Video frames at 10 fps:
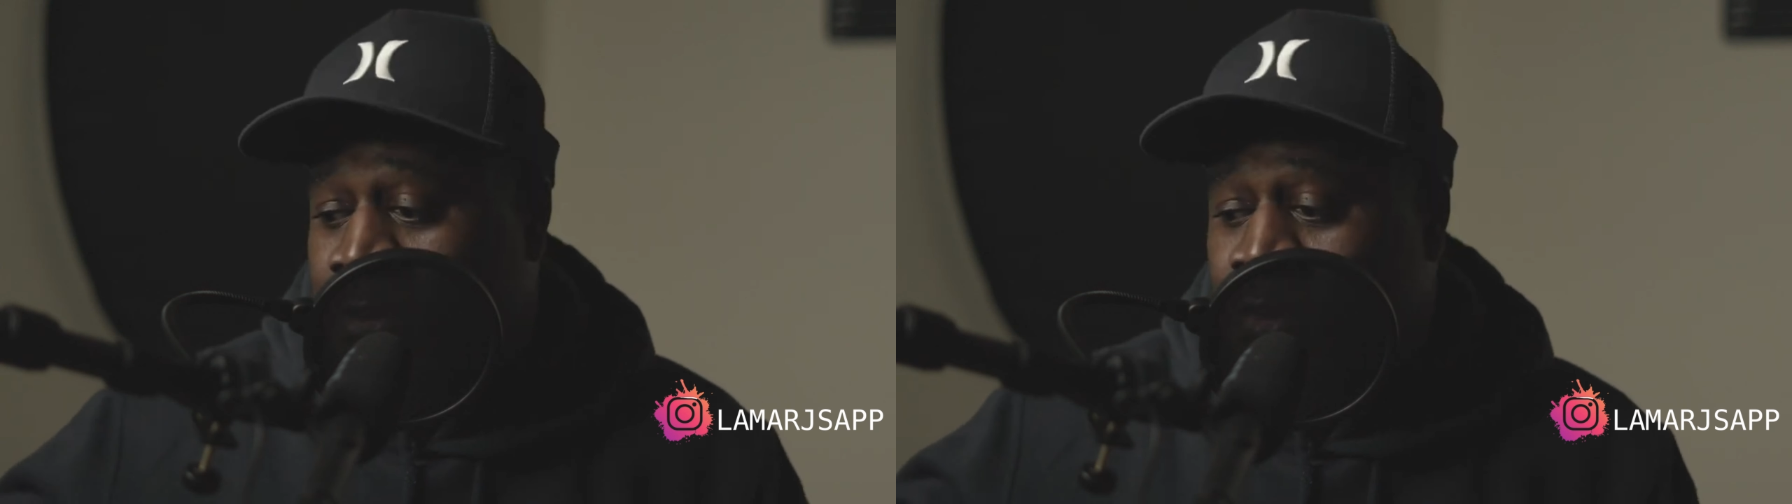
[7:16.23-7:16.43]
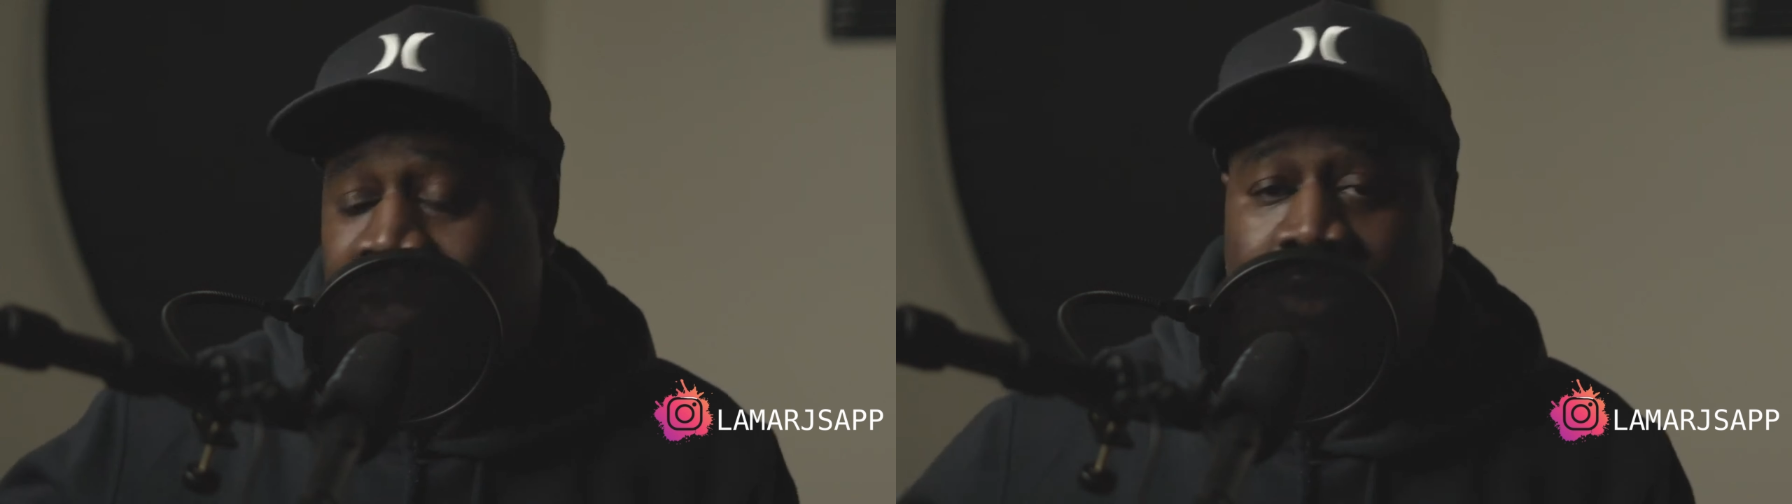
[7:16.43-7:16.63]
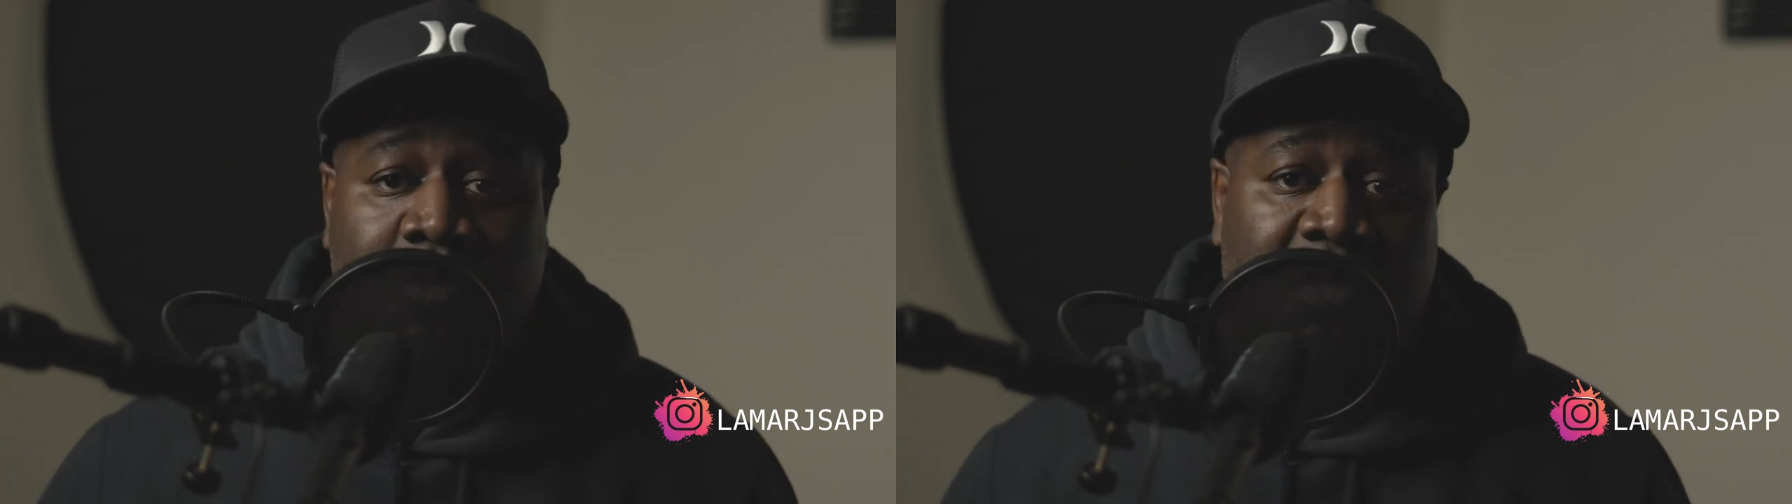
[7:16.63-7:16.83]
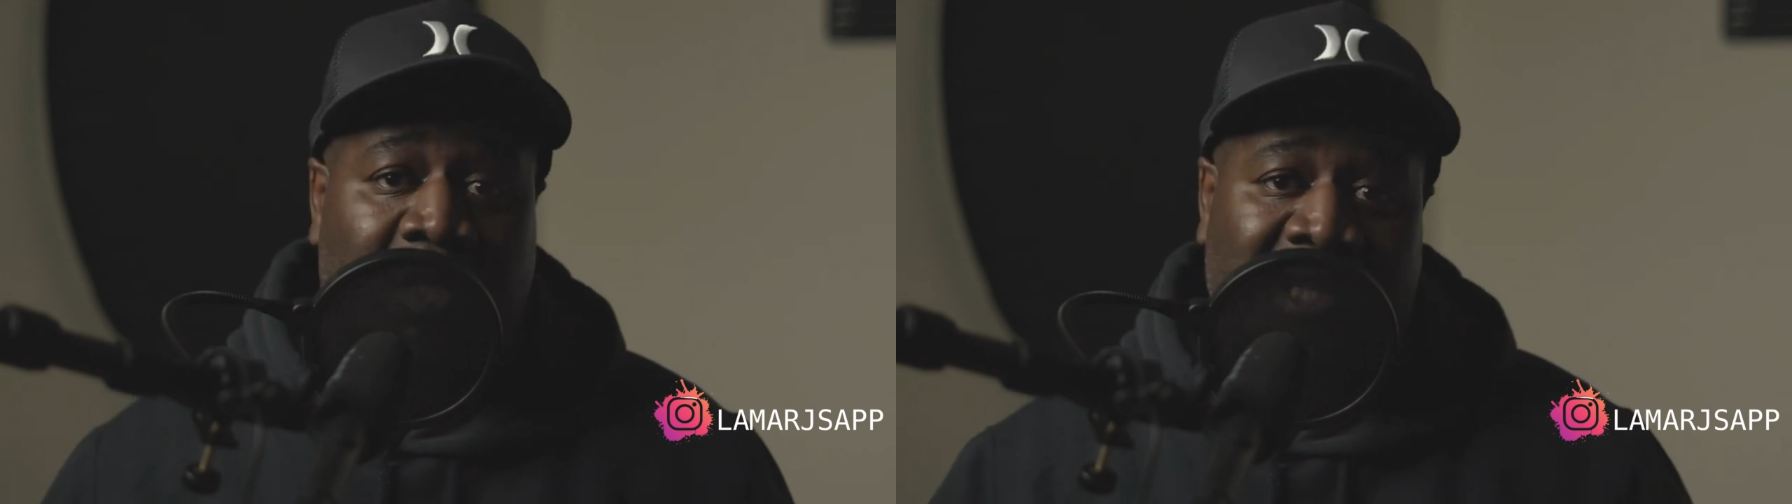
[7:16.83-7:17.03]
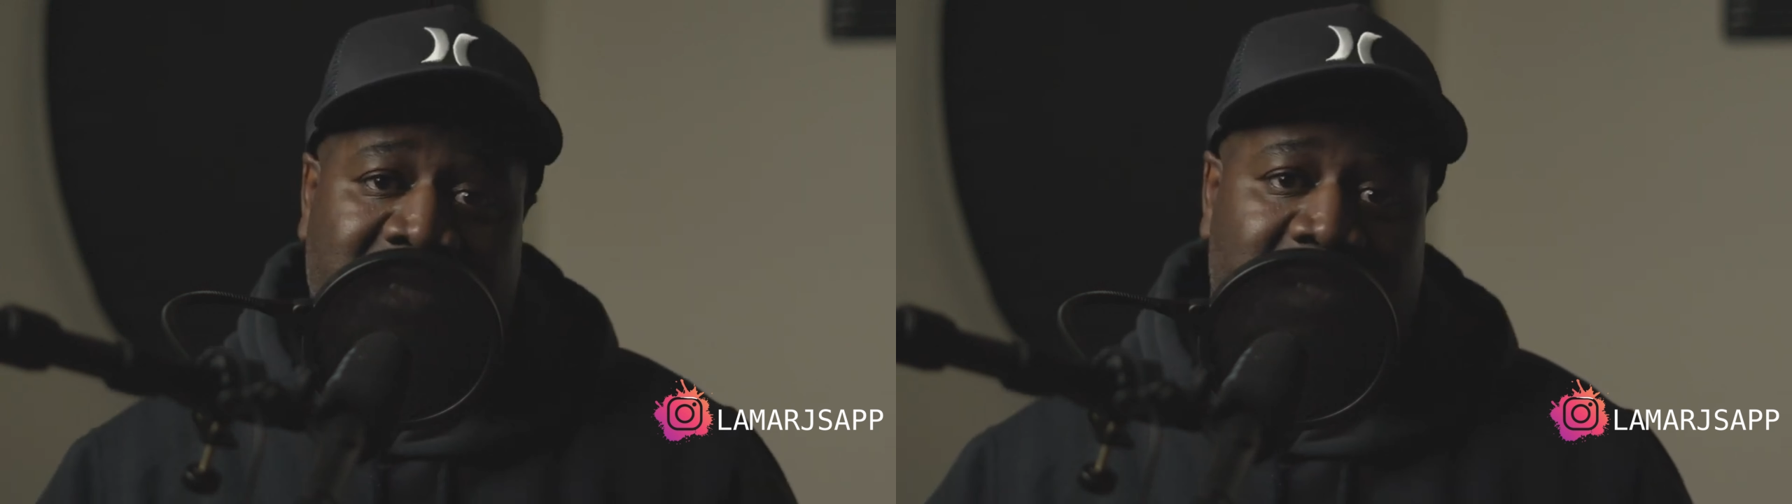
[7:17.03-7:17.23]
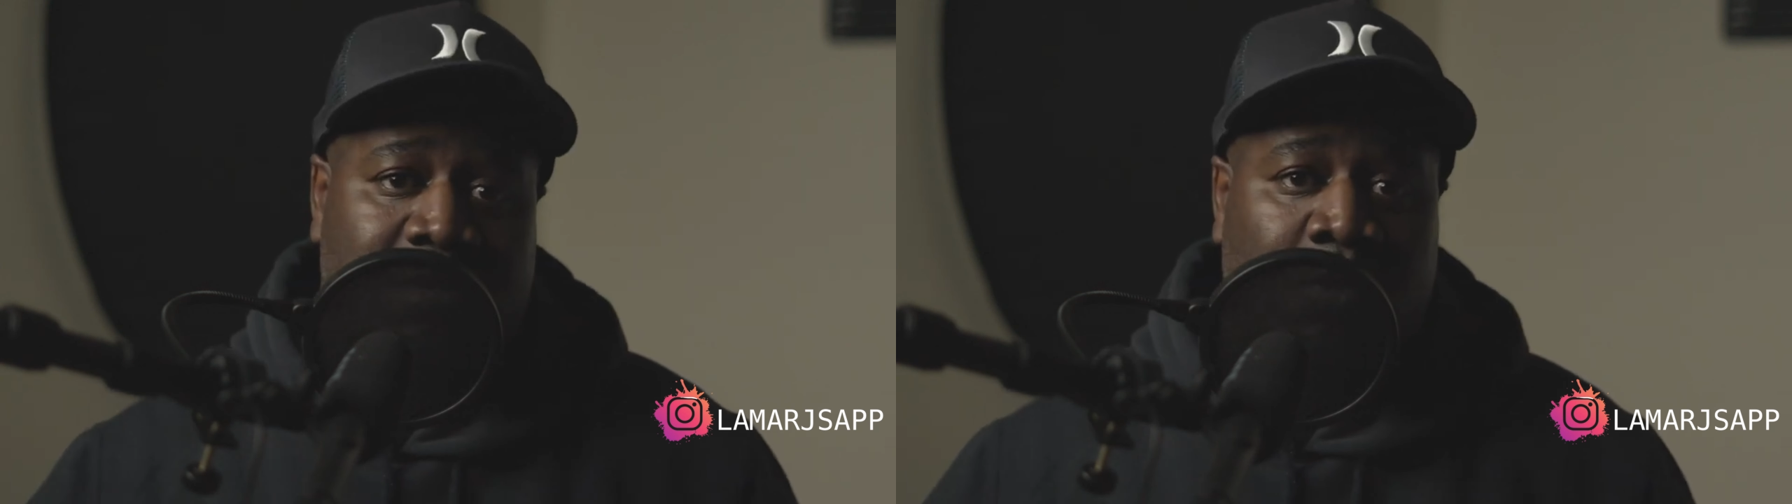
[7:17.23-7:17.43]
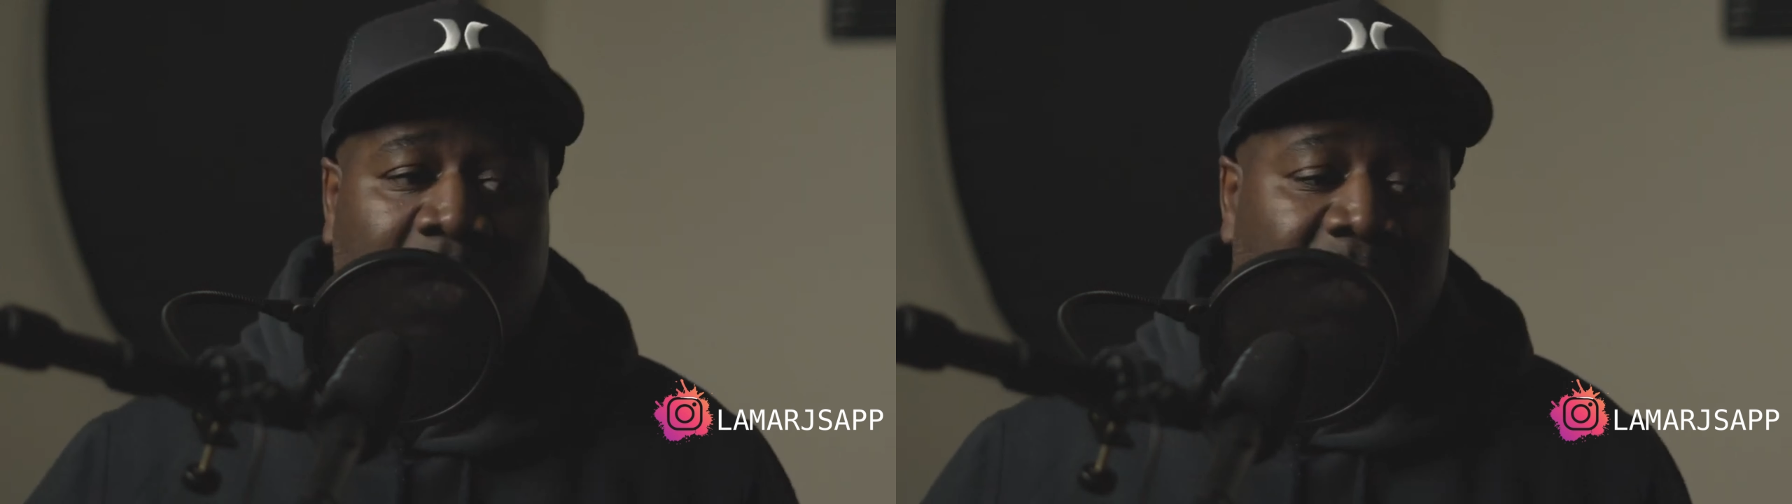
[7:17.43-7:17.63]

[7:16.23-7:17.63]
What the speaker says: you could use the lenses.